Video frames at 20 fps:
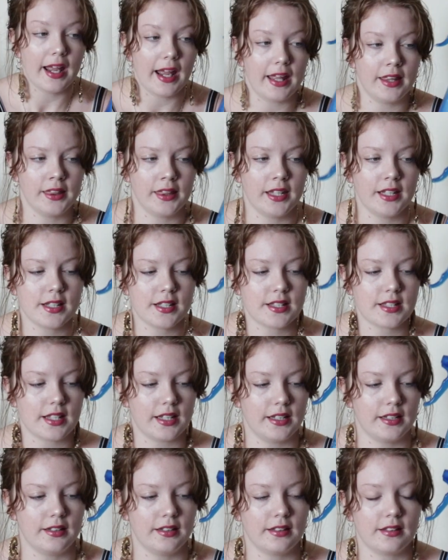and this
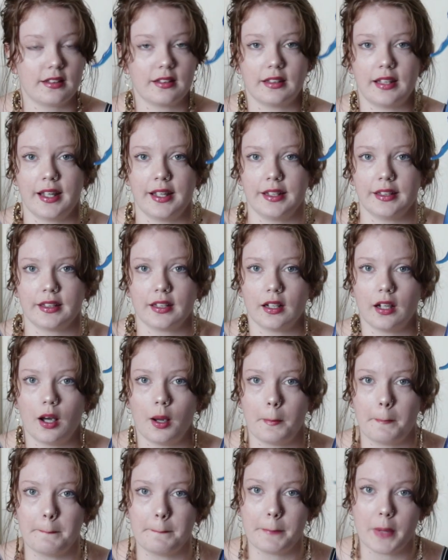is like
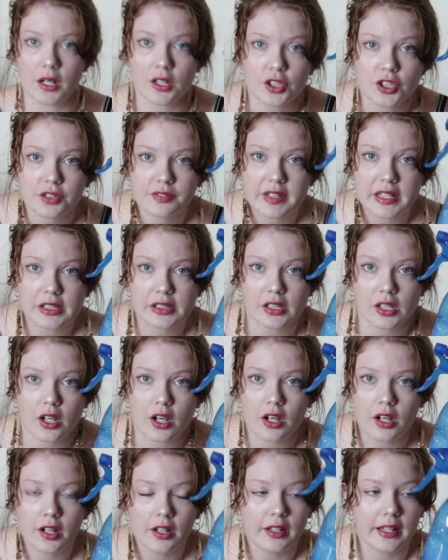a bunch of
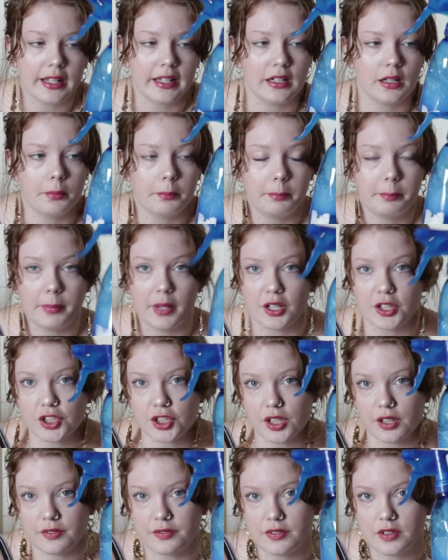alcohol and a bunch
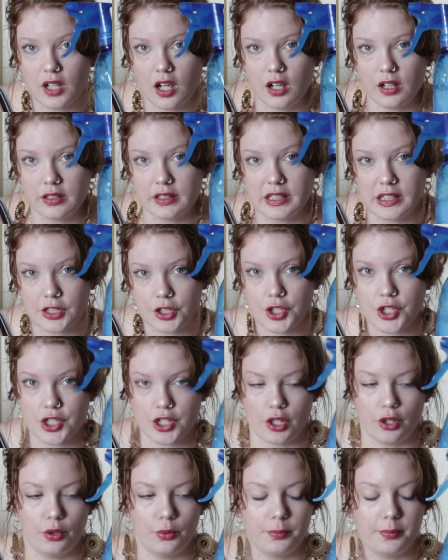of Dawn dish
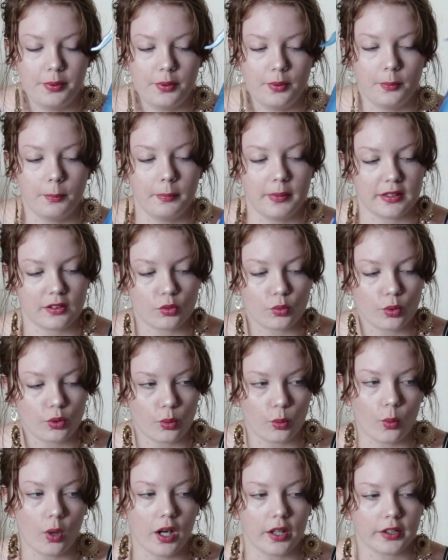soap mixed with
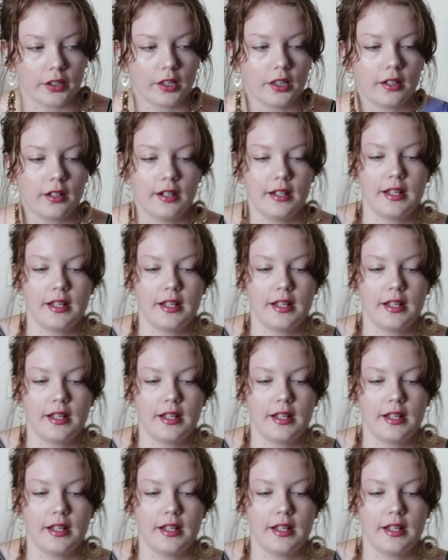water,